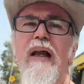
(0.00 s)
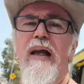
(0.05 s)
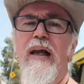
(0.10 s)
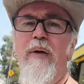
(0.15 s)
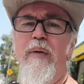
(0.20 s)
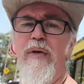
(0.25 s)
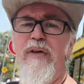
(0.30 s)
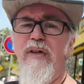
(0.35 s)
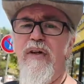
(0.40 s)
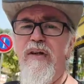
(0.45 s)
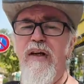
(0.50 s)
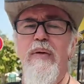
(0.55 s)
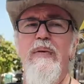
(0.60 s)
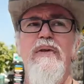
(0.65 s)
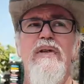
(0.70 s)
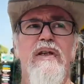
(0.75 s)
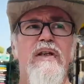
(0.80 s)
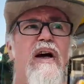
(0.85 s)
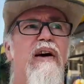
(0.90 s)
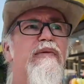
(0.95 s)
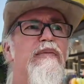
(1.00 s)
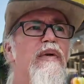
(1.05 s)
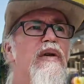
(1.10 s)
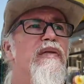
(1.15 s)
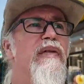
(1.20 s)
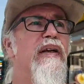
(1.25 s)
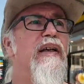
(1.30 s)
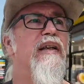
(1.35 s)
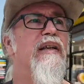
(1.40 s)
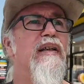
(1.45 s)
it was a it was a tough
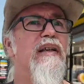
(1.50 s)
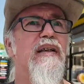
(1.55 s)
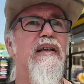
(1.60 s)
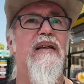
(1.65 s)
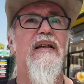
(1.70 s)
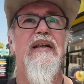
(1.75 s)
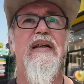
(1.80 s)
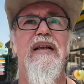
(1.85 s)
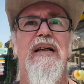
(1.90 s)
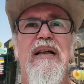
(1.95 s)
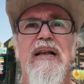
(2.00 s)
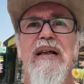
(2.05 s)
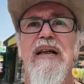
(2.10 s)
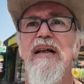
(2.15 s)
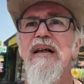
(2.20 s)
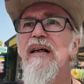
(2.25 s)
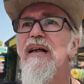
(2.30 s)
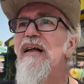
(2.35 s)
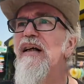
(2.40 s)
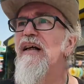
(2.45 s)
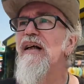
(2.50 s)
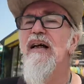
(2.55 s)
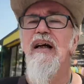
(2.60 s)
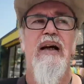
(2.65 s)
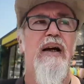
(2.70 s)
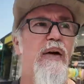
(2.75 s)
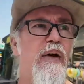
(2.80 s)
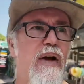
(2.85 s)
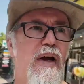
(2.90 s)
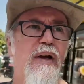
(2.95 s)
movie.
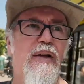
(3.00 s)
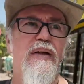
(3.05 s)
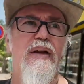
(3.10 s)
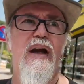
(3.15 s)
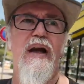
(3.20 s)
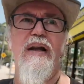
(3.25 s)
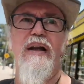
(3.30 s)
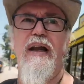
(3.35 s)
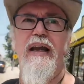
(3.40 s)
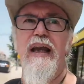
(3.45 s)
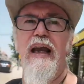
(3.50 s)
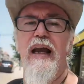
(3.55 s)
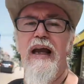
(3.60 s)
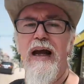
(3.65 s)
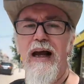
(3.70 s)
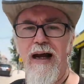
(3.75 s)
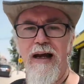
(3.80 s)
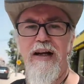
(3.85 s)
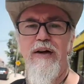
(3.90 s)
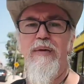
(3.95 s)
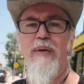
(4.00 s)
It, it, like I